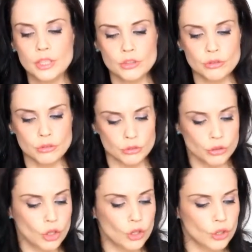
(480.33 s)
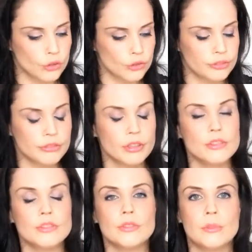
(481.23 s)
picture on the
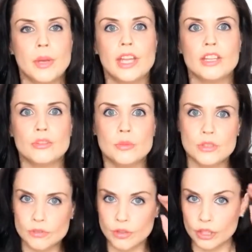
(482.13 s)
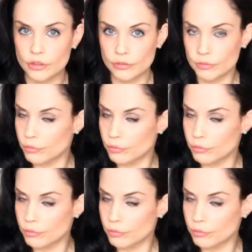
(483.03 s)
front of the page was of